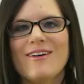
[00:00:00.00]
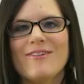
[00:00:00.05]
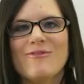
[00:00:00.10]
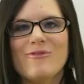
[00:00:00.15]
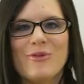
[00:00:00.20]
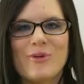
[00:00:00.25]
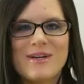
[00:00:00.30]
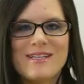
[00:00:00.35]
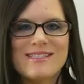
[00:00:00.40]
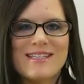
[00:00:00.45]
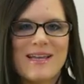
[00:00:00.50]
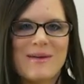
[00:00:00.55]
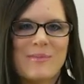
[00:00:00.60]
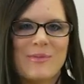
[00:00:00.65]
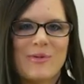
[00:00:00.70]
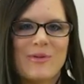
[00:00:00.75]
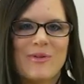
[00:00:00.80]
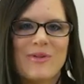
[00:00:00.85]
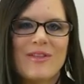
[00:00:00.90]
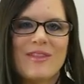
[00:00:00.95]
For
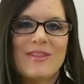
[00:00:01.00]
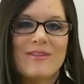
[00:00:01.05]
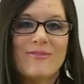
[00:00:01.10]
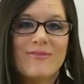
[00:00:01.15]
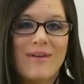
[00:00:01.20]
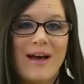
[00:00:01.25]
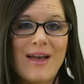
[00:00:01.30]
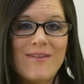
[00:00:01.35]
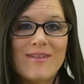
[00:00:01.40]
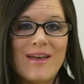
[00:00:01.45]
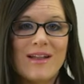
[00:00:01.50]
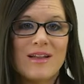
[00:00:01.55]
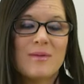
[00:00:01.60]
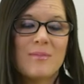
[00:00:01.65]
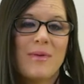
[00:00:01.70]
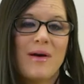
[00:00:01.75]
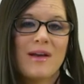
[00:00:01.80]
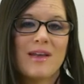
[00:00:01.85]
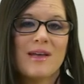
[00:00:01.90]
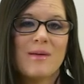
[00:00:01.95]
example, the 5-gallon
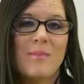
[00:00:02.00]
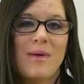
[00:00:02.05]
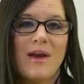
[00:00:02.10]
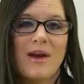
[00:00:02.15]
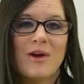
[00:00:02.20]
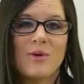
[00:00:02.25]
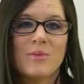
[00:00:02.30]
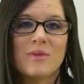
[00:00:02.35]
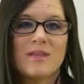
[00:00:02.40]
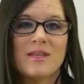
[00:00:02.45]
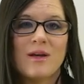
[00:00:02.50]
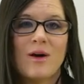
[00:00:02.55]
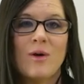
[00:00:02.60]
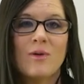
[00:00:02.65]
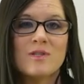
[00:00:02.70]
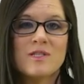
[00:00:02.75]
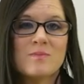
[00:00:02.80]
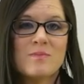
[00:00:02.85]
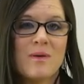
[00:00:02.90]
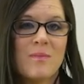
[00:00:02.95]
bucket paired with the
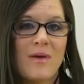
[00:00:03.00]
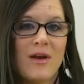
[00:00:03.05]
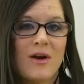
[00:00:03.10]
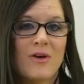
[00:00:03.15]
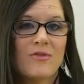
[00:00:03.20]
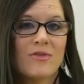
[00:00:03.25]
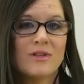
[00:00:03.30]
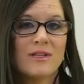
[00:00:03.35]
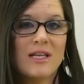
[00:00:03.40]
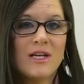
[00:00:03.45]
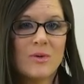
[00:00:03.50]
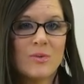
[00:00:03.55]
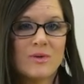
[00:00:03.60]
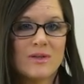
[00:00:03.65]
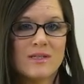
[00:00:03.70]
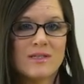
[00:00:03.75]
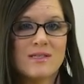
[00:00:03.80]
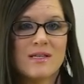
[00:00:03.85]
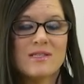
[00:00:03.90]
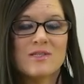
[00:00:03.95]
ultimate pail for
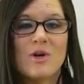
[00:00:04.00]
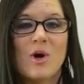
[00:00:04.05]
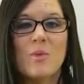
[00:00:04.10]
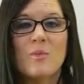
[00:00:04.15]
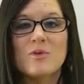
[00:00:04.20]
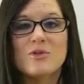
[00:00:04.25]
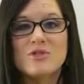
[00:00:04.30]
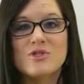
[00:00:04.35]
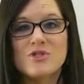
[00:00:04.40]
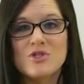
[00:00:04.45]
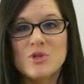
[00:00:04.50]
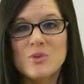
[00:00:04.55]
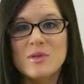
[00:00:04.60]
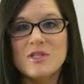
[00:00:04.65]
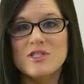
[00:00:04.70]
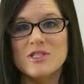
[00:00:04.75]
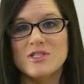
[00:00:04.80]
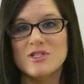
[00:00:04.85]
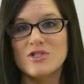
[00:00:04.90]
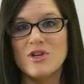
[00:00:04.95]
liquids is almost 2
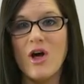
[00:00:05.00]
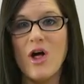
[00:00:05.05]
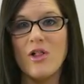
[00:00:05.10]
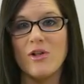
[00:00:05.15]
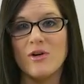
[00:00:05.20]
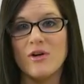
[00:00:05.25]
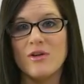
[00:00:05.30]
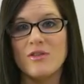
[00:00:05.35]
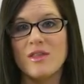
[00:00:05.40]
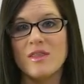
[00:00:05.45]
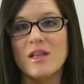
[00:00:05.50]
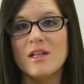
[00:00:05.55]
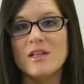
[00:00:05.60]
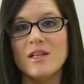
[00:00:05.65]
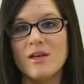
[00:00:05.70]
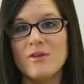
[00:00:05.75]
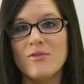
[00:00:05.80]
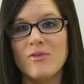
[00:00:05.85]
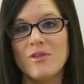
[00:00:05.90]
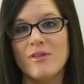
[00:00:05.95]
inches taller than the
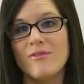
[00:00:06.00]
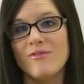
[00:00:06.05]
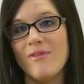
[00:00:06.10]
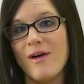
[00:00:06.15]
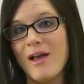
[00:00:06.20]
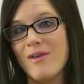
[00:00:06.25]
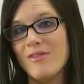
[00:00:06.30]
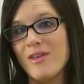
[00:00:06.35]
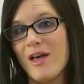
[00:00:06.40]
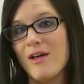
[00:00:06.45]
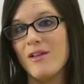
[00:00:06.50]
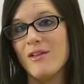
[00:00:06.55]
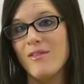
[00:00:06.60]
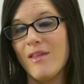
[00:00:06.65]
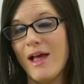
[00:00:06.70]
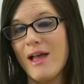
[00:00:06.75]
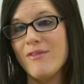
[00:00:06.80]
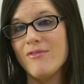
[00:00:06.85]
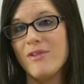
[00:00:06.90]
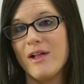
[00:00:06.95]
lid for the 5-gallon
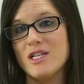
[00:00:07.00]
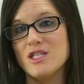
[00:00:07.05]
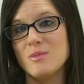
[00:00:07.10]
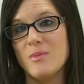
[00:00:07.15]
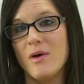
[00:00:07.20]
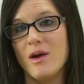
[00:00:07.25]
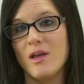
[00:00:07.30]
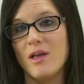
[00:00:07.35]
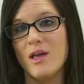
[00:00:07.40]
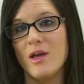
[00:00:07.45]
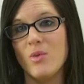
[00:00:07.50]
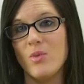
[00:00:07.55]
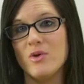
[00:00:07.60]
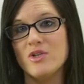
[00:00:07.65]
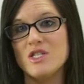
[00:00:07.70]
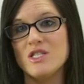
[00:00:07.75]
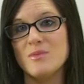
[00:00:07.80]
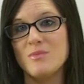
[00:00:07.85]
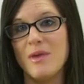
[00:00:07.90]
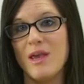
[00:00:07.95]
Life Latch bucket, which
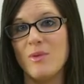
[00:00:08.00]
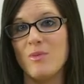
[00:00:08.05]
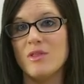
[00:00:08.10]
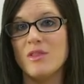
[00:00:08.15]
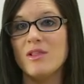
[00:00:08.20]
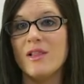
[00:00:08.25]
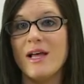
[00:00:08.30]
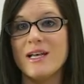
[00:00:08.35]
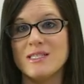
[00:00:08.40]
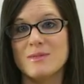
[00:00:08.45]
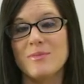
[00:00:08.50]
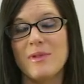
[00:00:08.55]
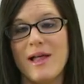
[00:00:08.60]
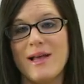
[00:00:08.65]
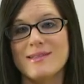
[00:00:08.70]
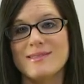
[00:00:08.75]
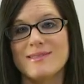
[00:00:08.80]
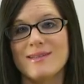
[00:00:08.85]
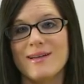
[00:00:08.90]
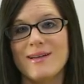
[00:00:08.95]
is made with less
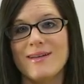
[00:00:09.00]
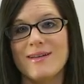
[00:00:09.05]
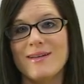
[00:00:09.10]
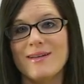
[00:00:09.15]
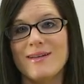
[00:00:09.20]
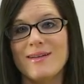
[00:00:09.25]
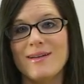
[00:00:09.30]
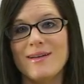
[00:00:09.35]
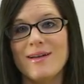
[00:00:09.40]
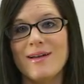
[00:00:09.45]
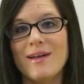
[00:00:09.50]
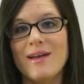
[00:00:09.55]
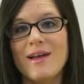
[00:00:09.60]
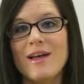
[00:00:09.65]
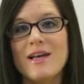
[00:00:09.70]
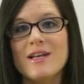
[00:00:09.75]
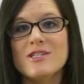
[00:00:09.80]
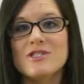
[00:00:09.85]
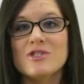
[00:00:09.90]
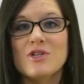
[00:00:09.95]
plastic.
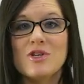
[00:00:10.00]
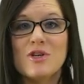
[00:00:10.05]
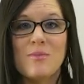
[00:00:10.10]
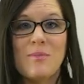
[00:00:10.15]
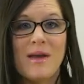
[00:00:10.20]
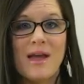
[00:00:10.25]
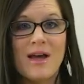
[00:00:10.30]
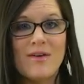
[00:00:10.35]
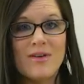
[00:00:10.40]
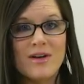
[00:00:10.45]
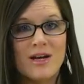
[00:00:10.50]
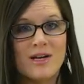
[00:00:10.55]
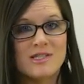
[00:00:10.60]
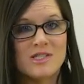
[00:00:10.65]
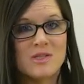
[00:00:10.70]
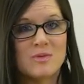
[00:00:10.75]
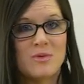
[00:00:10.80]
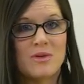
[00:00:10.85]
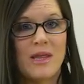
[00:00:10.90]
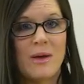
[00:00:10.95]
So you may have a
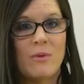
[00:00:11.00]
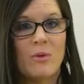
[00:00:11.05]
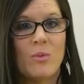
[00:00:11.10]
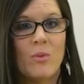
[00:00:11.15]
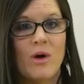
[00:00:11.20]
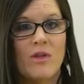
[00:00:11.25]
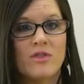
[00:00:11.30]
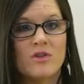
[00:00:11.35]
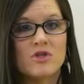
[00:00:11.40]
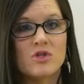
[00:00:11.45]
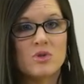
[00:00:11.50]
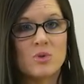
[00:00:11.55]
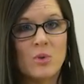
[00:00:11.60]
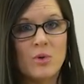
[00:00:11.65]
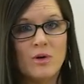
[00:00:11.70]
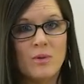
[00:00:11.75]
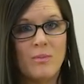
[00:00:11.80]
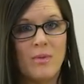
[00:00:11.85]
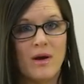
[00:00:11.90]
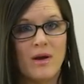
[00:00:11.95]
customer that would want the
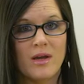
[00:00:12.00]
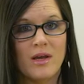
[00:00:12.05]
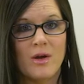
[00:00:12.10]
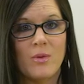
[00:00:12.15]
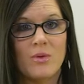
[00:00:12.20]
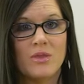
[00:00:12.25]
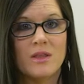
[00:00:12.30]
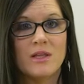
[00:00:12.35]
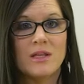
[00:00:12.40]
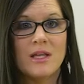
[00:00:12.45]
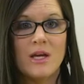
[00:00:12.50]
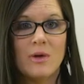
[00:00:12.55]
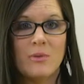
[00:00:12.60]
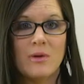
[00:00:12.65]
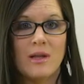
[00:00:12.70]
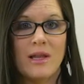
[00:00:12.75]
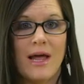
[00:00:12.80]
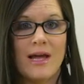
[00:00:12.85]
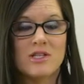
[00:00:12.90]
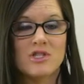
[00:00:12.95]
shorter bucket with the liquid
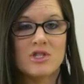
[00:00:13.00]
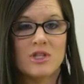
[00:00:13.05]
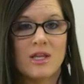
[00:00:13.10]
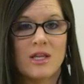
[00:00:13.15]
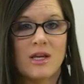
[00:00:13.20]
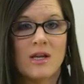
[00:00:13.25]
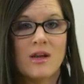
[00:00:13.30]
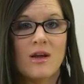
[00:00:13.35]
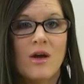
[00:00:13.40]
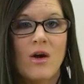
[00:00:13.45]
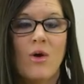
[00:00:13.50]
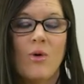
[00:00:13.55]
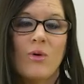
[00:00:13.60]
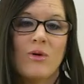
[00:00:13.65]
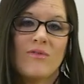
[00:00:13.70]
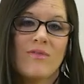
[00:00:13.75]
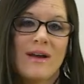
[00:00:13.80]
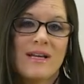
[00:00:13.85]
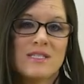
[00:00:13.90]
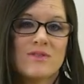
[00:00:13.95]
latch lid, or
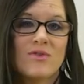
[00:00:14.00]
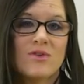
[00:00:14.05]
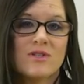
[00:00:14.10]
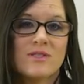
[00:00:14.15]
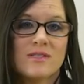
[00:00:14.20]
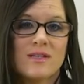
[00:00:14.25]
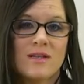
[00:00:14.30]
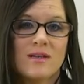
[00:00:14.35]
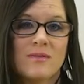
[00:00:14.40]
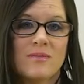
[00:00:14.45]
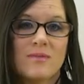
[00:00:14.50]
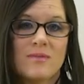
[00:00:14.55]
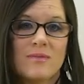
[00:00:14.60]
vice versa.